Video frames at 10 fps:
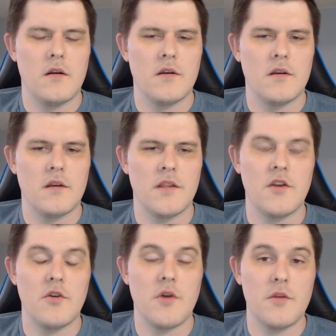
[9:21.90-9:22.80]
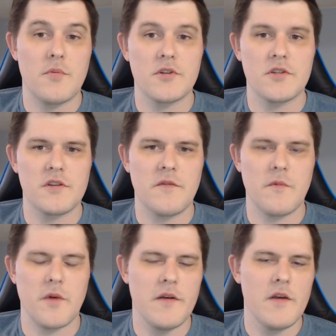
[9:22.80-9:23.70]
and you pushed yourself
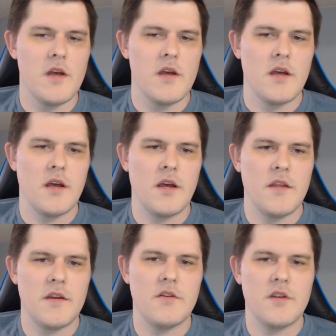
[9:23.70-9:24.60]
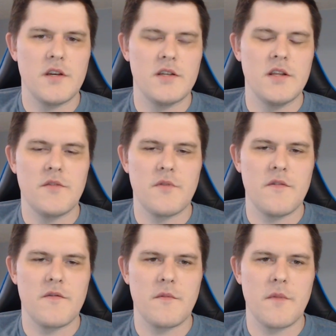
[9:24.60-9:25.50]
away, and then you did a D3
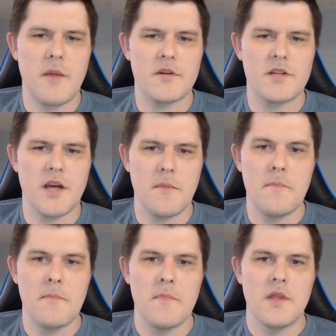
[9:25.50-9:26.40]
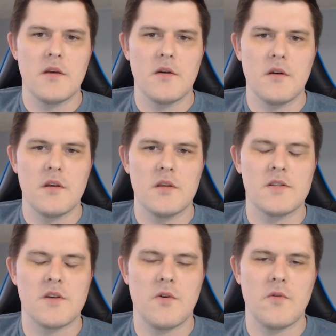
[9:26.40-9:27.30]
from hammer time.
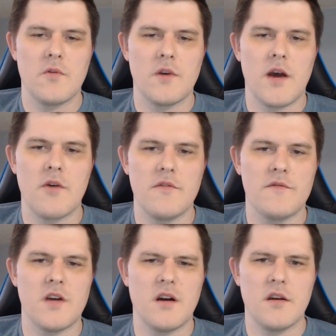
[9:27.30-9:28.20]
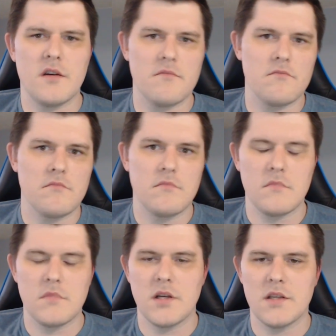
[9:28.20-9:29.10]
So now you've done
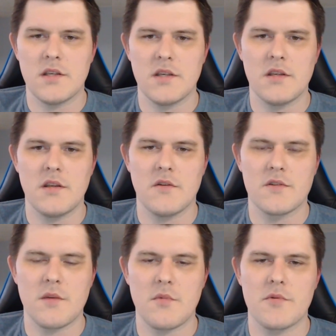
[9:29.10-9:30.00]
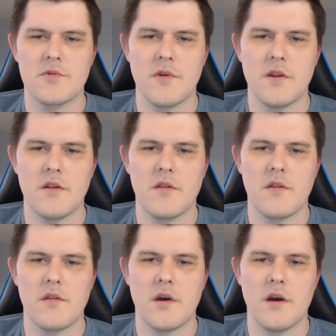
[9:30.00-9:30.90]
you know, somewhere between
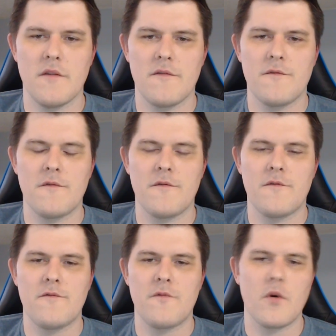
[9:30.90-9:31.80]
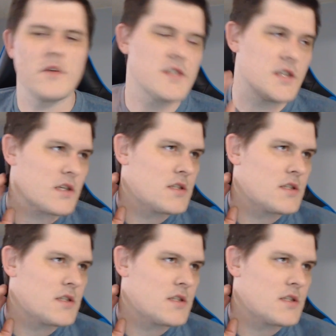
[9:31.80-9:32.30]
4 and 6.